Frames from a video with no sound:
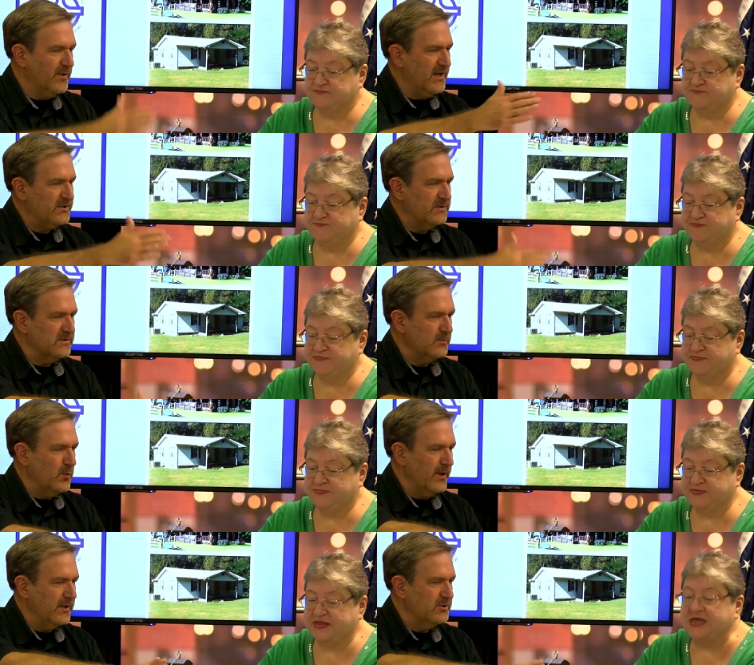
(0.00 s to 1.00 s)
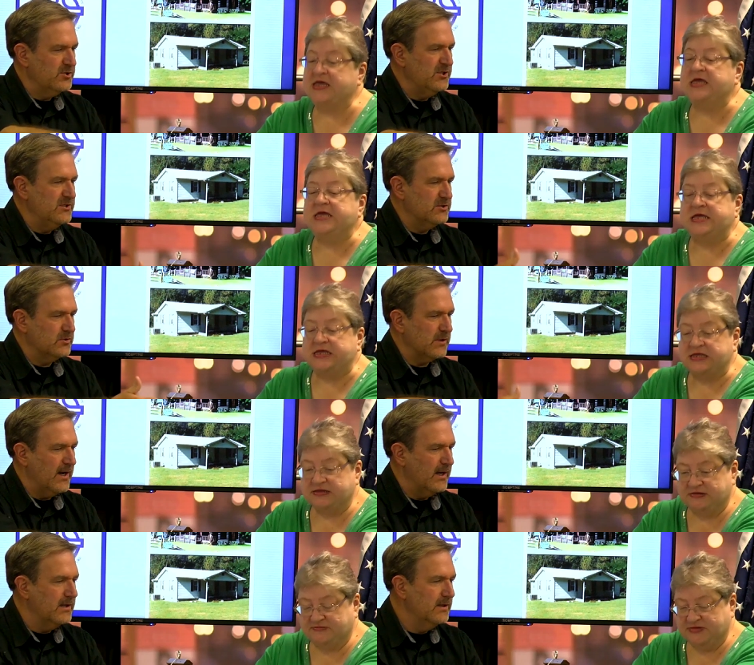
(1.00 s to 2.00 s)
Speaker 1: but actually it's more like a cheese
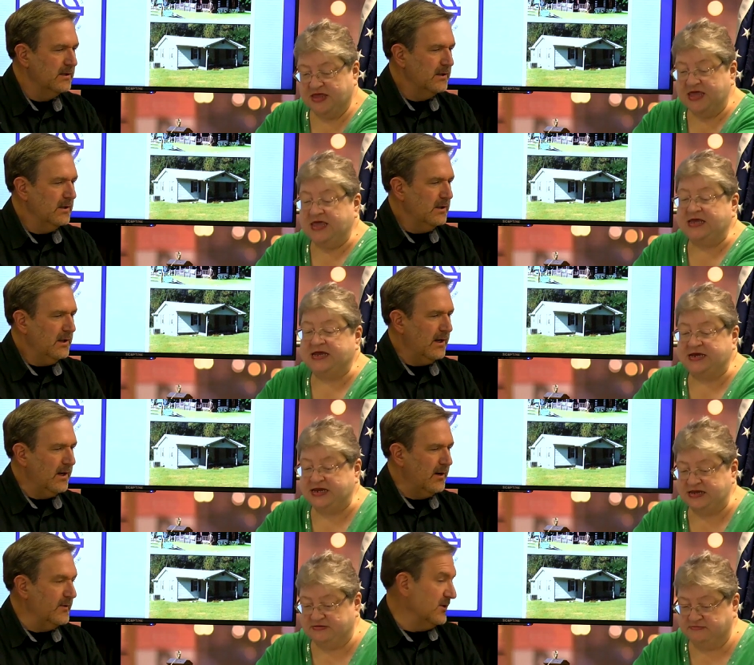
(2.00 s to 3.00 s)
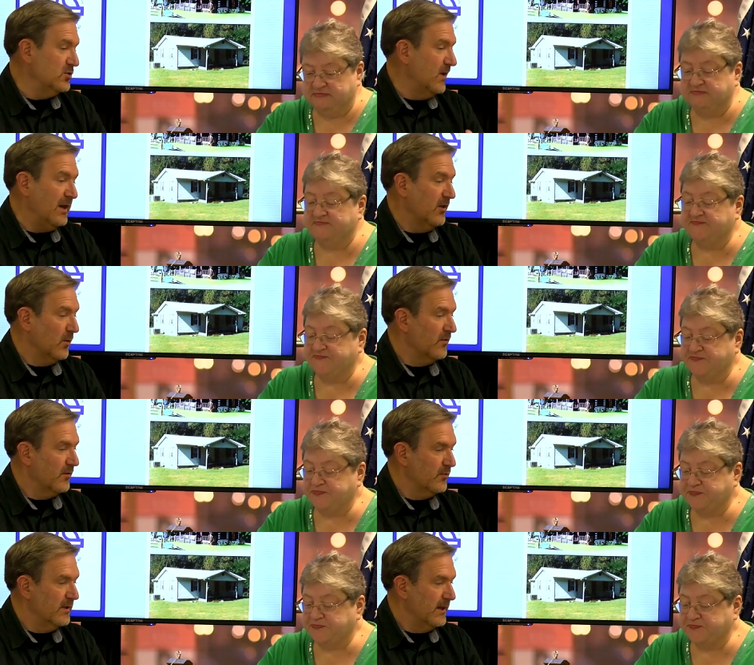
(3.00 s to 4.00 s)
tray. It, uh, I mean, you could do anything with
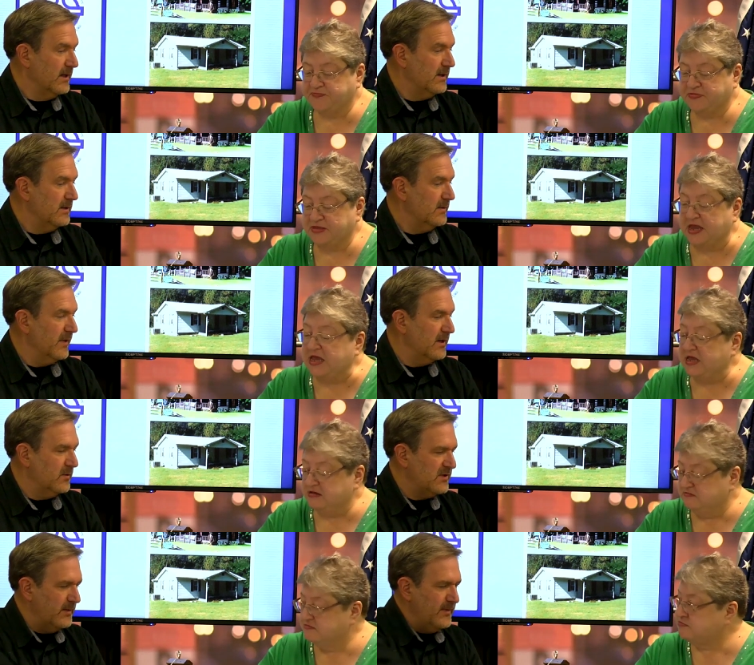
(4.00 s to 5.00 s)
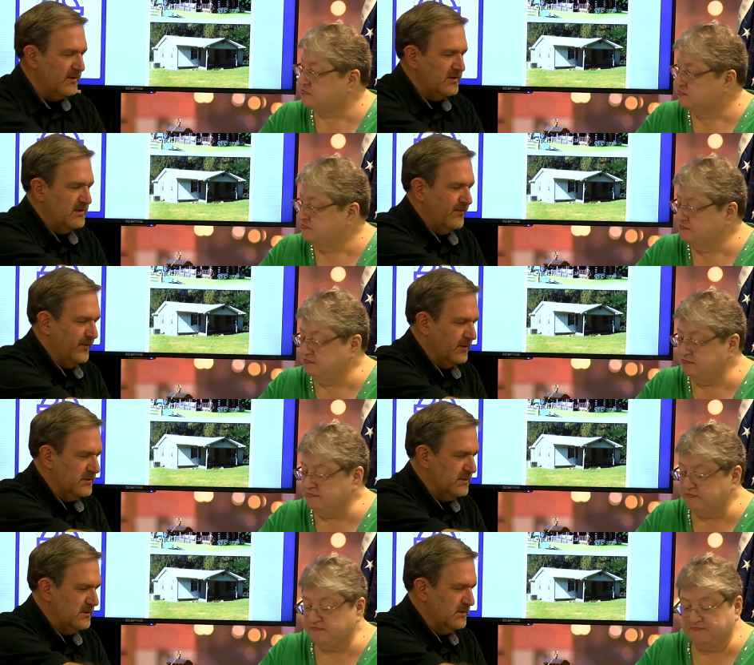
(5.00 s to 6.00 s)
it, really. But tell me about the
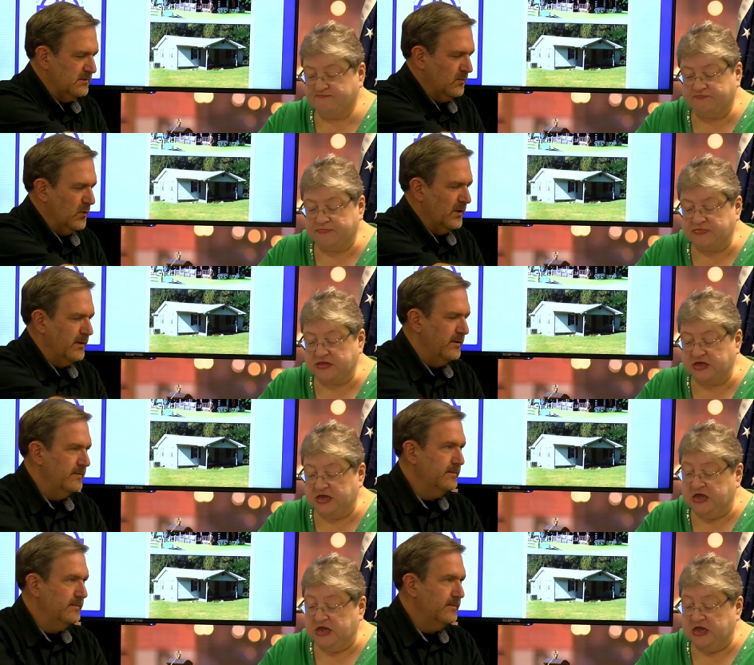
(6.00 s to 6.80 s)
different wood.